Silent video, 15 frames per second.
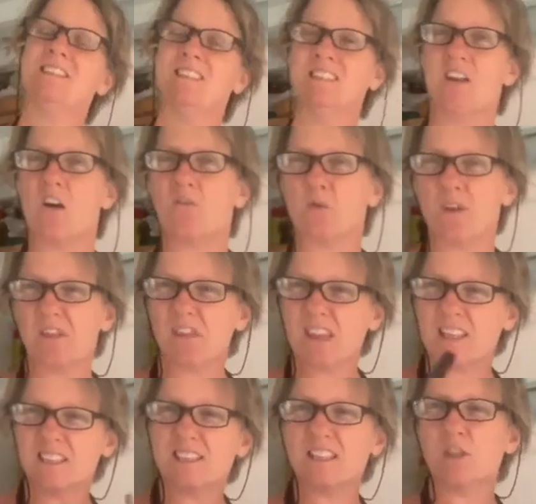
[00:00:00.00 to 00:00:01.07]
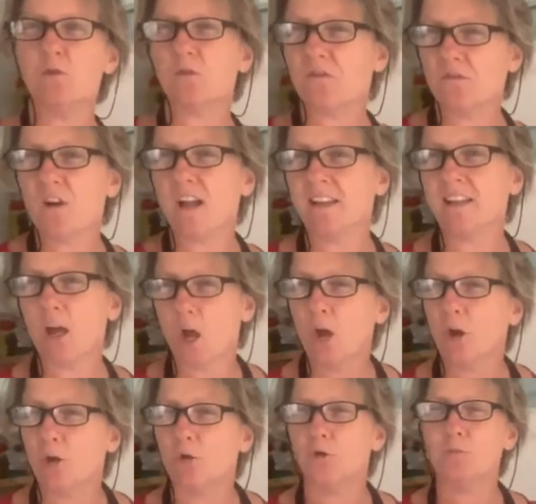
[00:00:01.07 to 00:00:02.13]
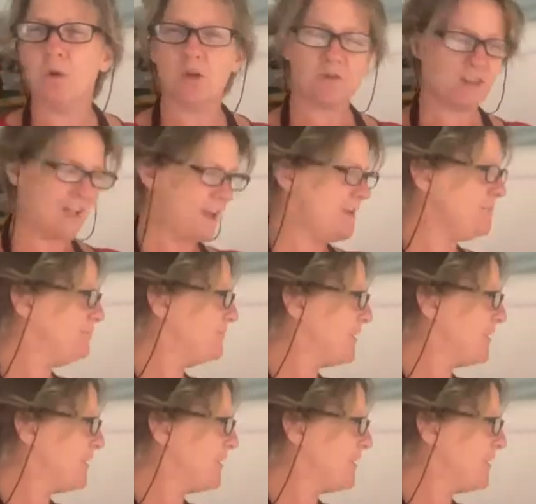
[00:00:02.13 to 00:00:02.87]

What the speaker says: stuff with things that you would find at home, okay?